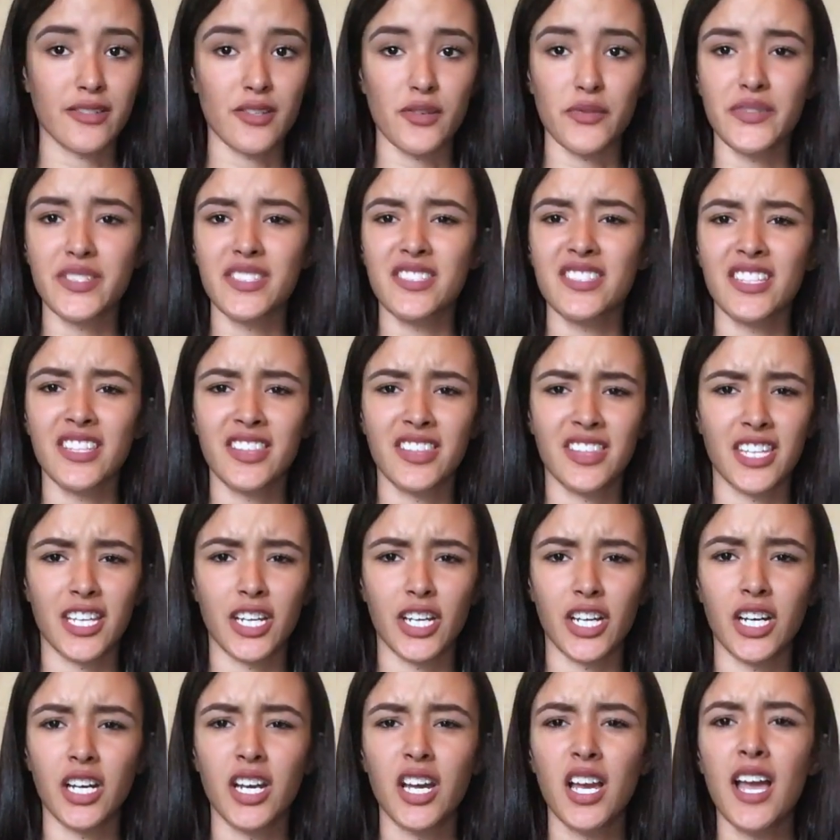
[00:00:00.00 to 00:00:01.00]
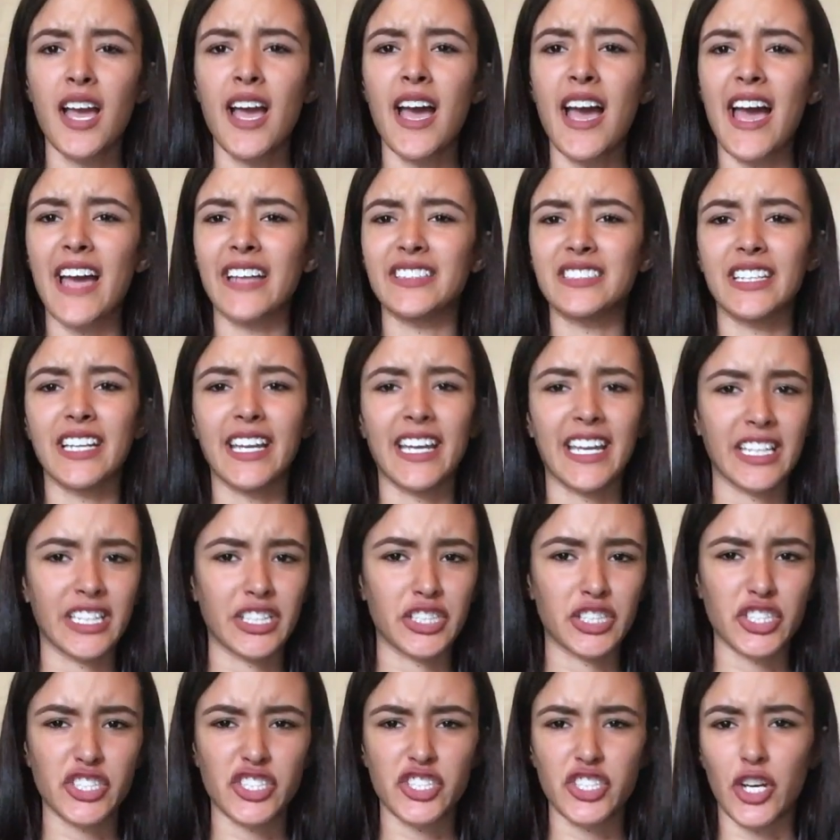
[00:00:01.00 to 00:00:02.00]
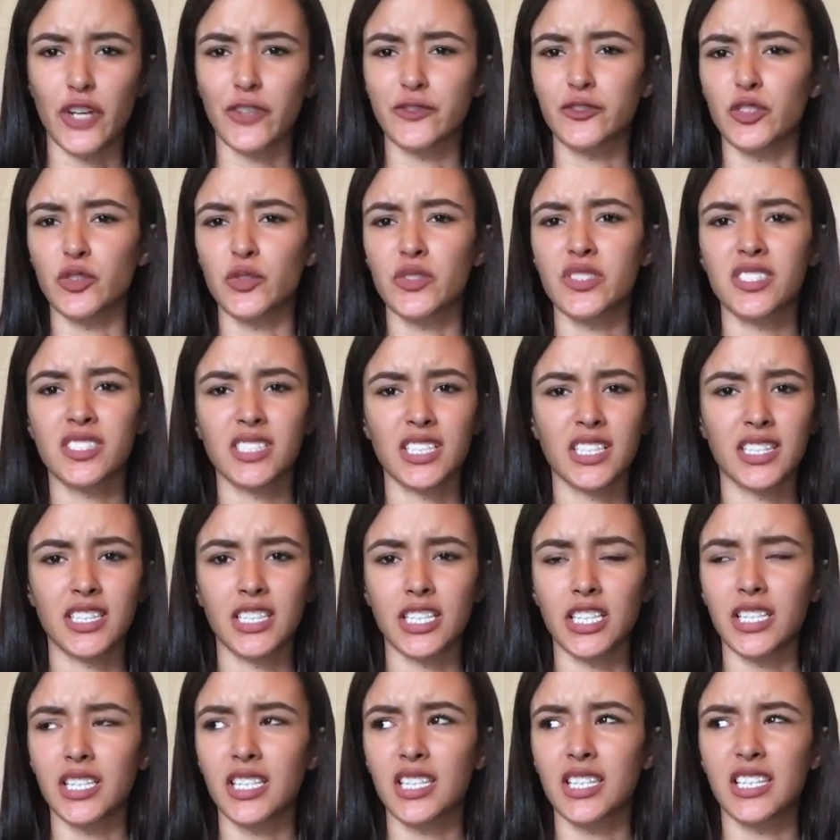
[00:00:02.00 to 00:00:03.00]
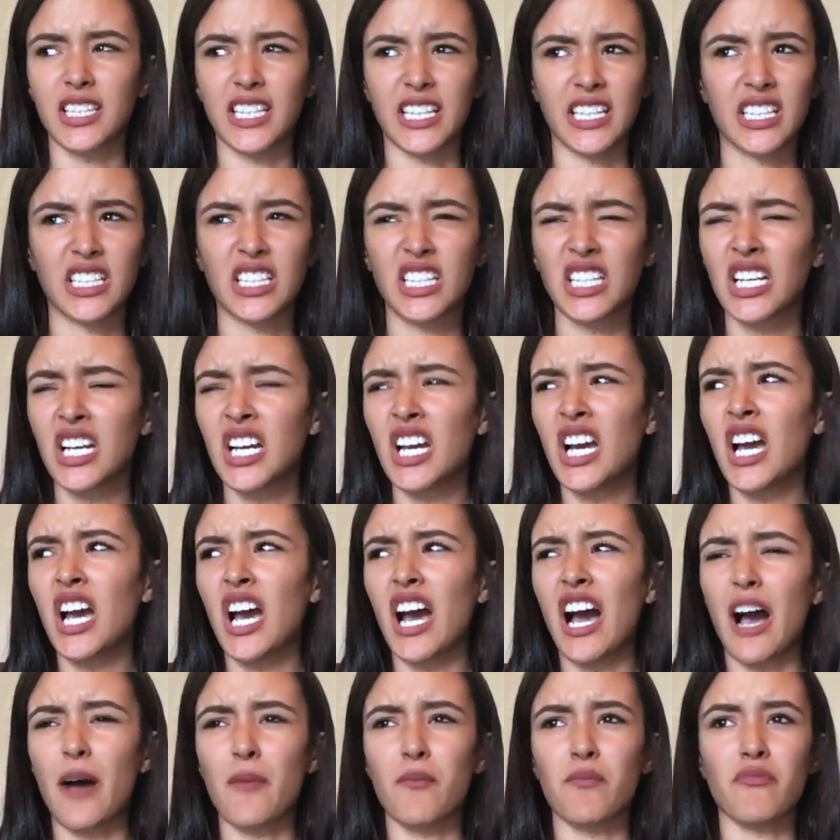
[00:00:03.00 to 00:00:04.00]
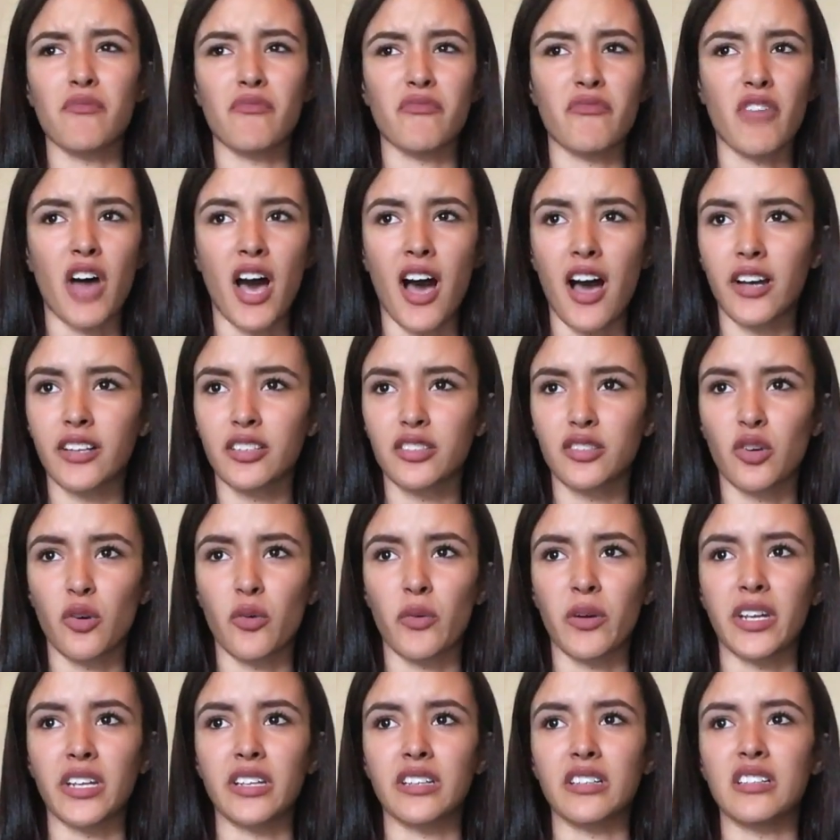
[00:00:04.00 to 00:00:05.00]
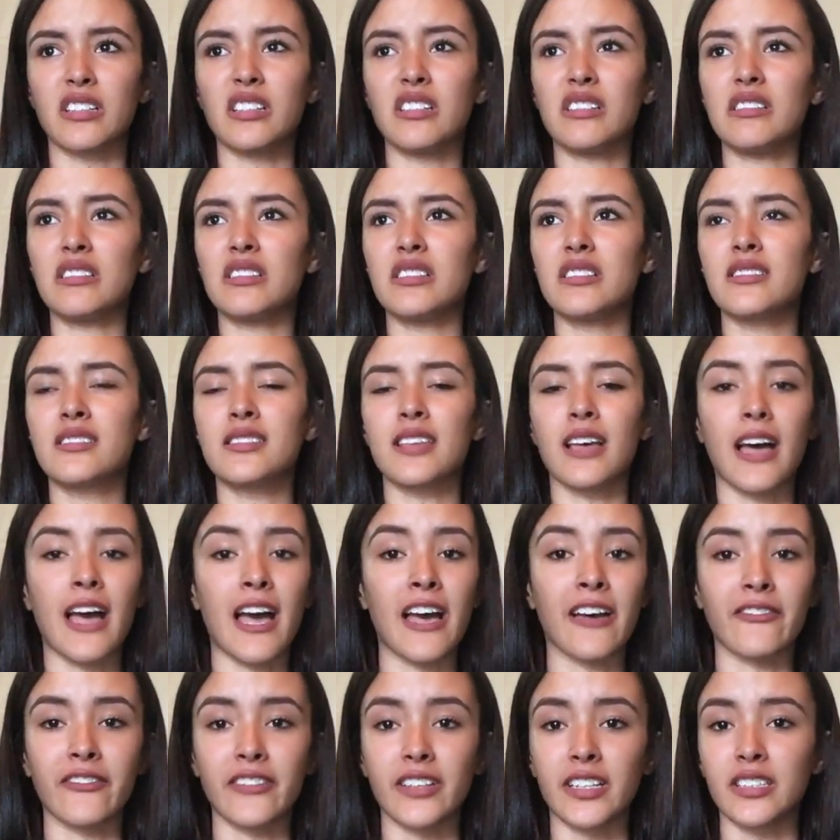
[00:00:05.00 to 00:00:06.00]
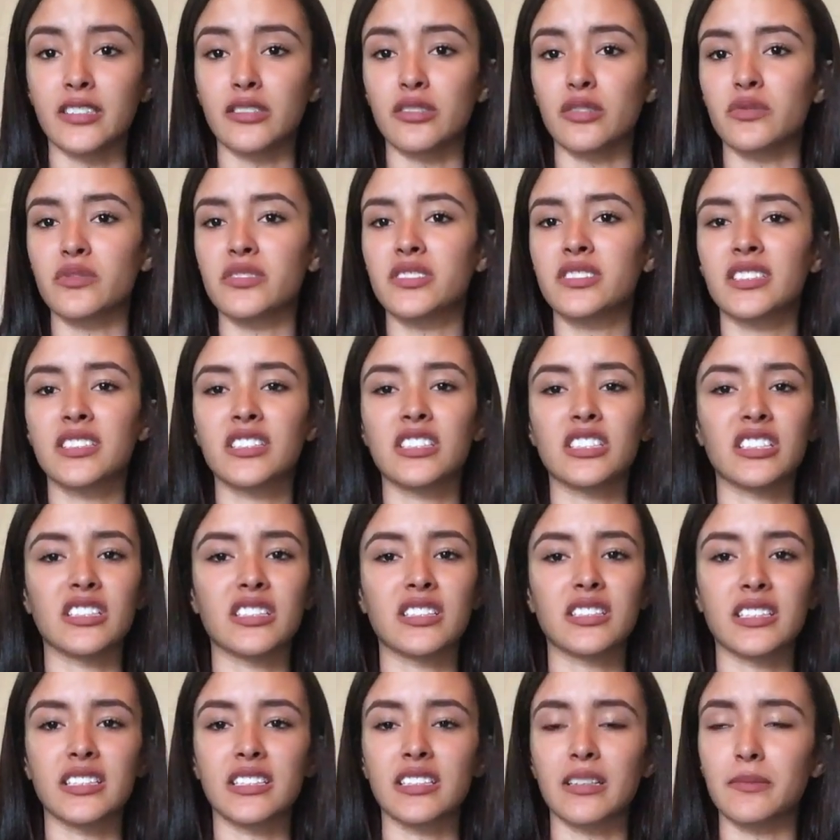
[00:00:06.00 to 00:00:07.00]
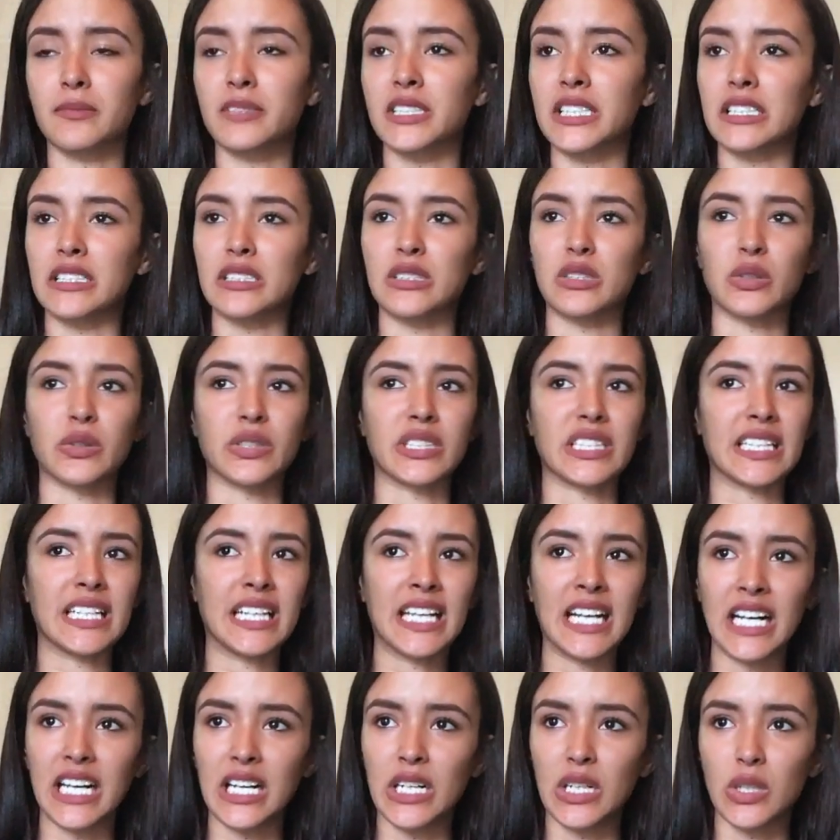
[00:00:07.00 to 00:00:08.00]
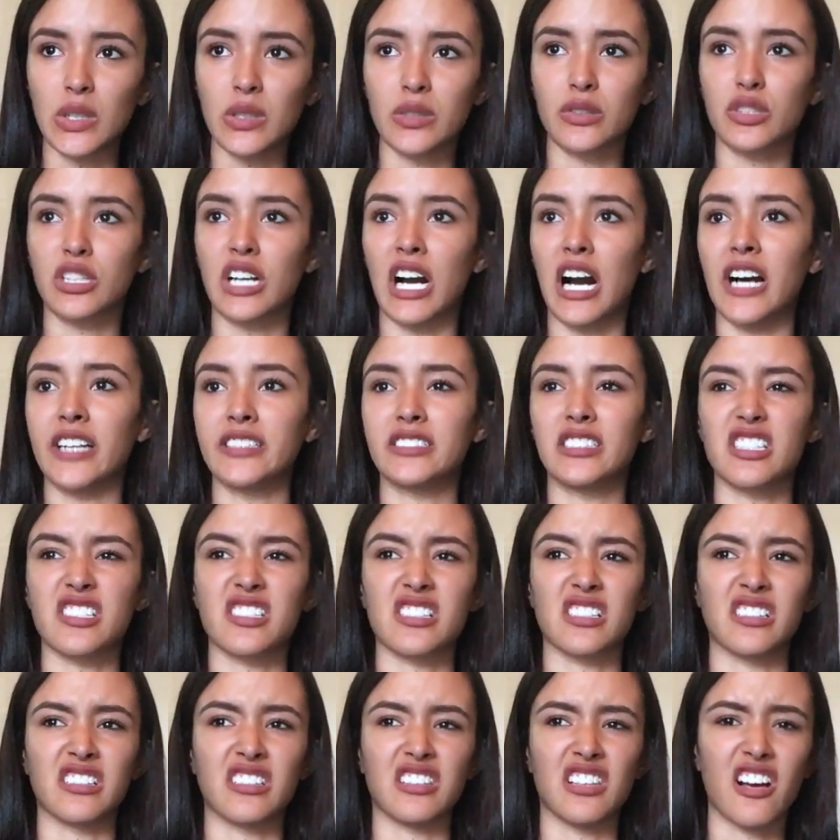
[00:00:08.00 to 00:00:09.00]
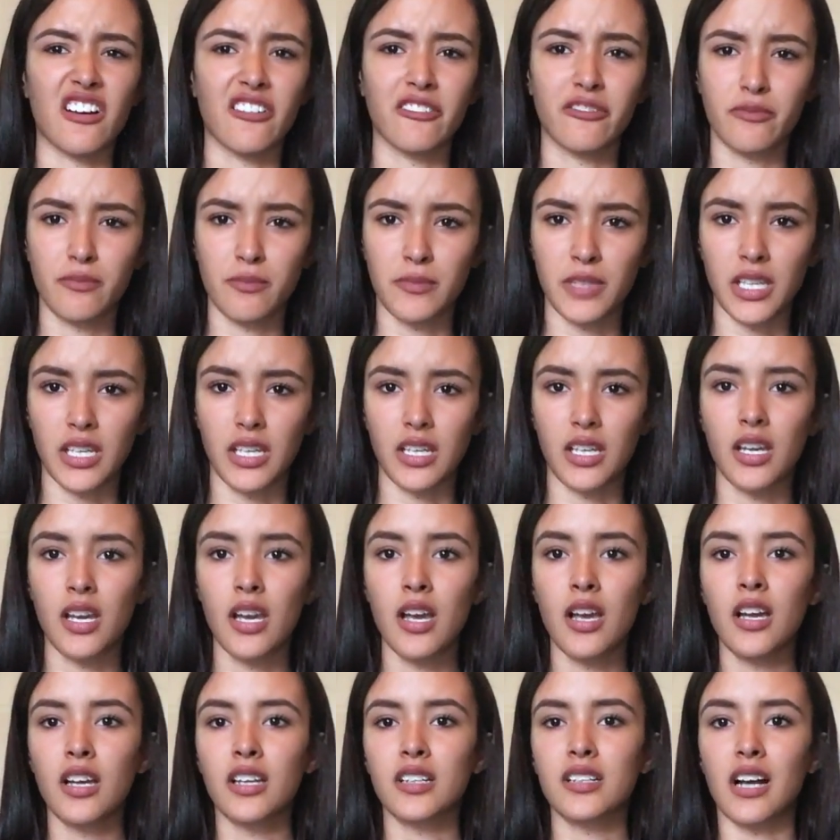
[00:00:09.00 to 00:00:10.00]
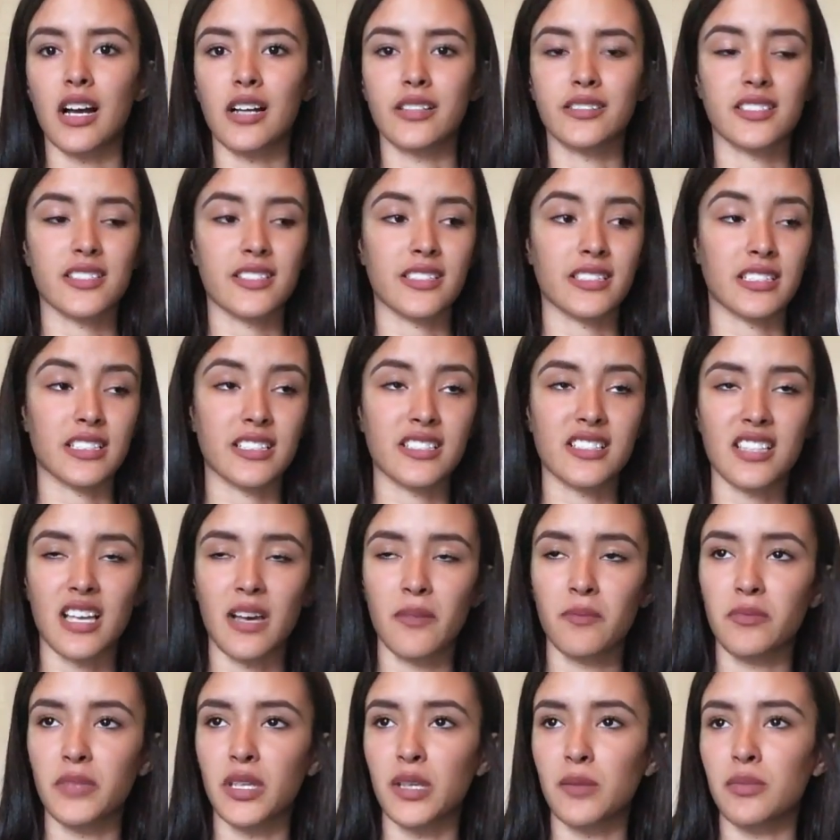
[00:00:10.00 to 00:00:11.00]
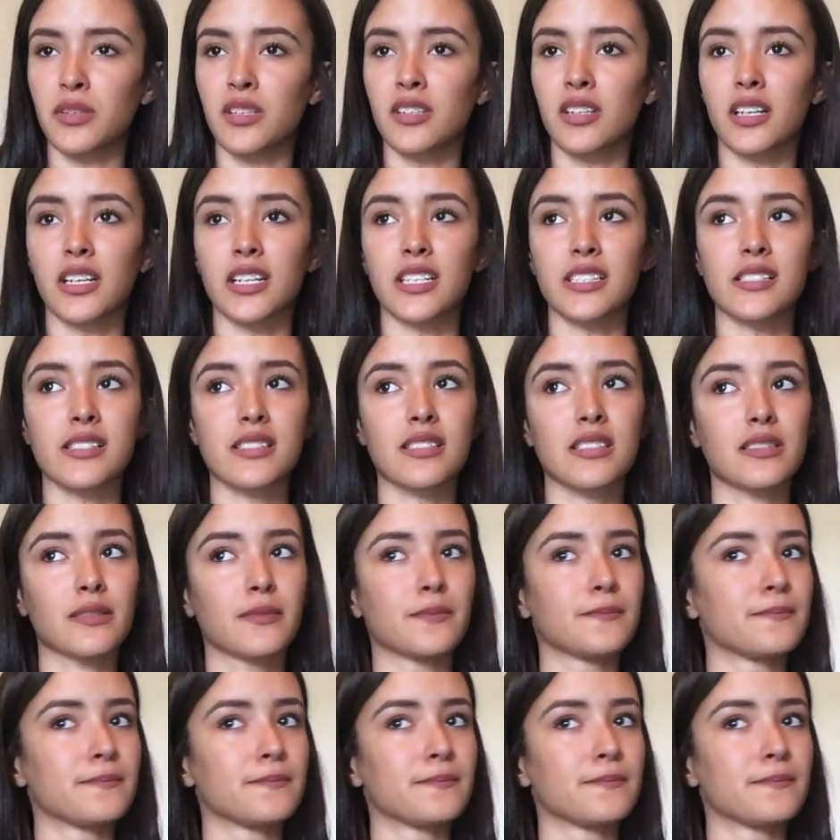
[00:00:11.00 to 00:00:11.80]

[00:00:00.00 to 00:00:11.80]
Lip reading: Don't sit there and hate yourself. Don't sit there and think, I'm not going to heaven. Don't sit there and think, I'm gonna go to hell. God doesn't love me. God doesn't accept me, because